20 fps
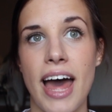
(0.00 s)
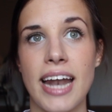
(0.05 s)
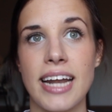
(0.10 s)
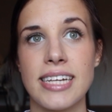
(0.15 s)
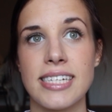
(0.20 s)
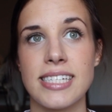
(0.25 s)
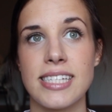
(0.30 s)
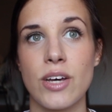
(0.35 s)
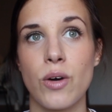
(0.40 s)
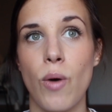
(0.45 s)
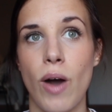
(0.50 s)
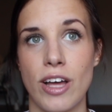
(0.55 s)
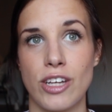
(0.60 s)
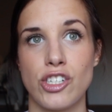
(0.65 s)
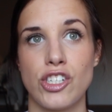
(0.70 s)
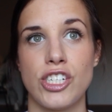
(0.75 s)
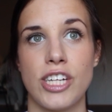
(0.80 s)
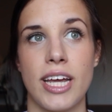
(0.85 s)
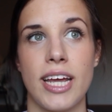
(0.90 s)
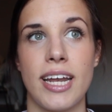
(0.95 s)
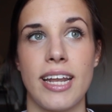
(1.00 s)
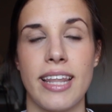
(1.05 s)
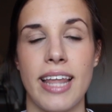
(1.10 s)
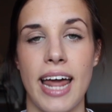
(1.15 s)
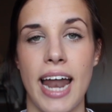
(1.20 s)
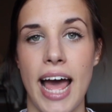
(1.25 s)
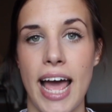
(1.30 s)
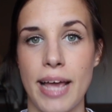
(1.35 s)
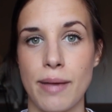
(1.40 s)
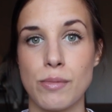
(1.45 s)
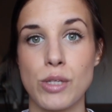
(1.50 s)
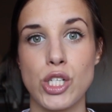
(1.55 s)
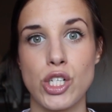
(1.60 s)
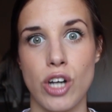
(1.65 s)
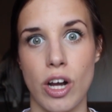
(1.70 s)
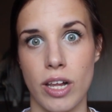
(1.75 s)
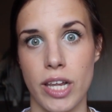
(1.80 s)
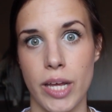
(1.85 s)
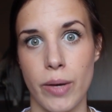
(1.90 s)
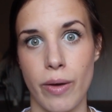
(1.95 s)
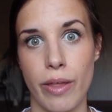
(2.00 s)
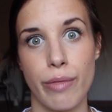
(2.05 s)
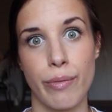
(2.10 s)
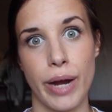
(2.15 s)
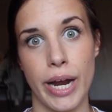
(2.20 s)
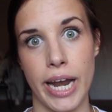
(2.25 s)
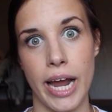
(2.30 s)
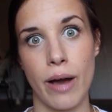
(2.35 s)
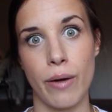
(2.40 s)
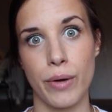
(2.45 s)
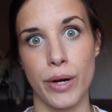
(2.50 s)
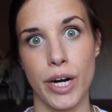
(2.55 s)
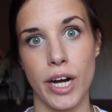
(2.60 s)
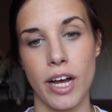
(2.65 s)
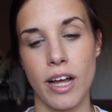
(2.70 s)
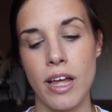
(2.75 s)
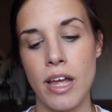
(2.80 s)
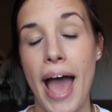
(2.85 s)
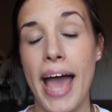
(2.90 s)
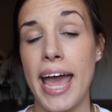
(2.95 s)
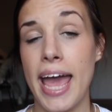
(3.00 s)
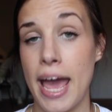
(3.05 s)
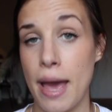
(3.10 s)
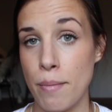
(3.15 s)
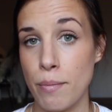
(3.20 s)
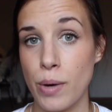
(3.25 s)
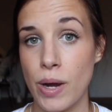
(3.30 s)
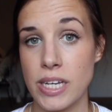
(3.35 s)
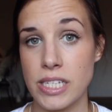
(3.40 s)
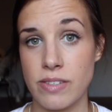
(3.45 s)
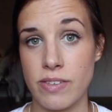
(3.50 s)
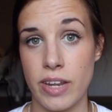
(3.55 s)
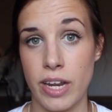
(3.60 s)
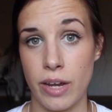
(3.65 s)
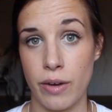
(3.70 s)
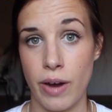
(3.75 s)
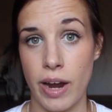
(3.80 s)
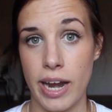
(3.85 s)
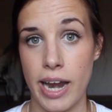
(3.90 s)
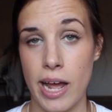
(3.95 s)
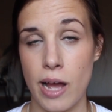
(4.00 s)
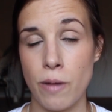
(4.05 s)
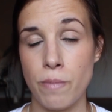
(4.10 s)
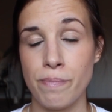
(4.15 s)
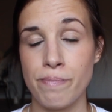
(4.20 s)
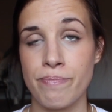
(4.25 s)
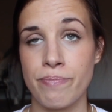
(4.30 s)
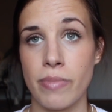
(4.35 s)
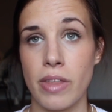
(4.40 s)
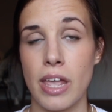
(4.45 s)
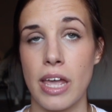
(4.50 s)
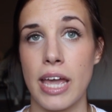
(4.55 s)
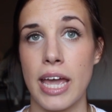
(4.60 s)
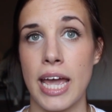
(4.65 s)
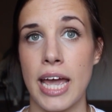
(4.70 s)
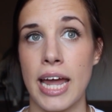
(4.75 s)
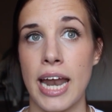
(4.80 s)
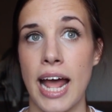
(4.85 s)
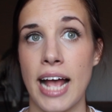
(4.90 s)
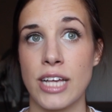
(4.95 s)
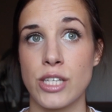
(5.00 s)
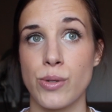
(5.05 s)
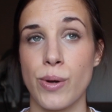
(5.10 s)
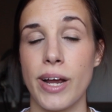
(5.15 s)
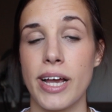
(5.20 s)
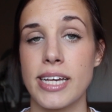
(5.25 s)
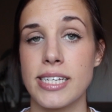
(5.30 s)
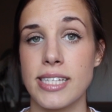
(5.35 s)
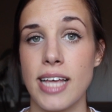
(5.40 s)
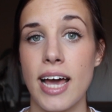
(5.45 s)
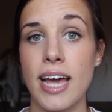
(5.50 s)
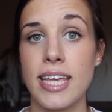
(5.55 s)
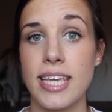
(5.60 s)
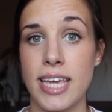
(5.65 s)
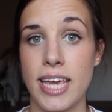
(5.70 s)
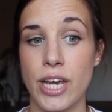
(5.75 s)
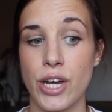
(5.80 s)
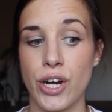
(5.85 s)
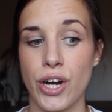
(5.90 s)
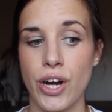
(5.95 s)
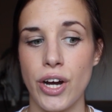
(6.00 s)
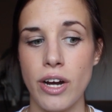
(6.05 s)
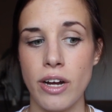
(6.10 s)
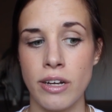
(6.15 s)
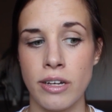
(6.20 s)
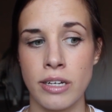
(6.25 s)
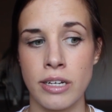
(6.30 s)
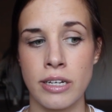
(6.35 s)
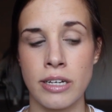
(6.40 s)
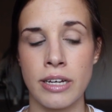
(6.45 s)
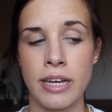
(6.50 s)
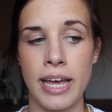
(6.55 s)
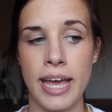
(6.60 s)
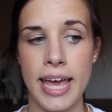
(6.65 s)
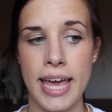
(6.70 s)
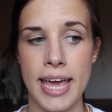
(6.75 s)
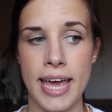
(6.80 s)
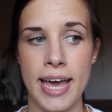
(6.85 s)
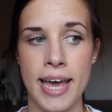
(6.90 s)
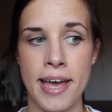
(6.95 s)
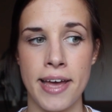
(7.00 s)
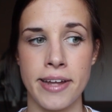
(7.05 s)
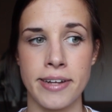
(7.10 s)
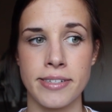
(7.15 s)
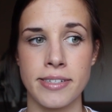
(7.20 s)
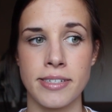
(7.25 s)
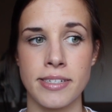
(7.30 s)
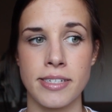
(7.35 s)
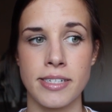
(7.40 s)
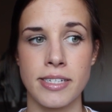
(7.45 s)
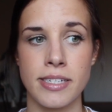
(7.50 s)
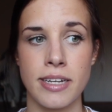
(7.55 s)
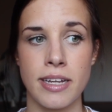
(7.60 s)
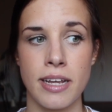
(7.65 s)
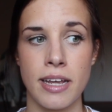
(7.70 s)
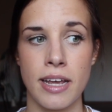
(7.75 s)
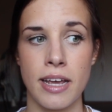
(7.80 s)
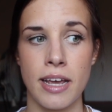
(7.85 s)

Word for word: that is the question that I am struggling with right now, girl. I am breastfeeding right now, and Ezra is a year, and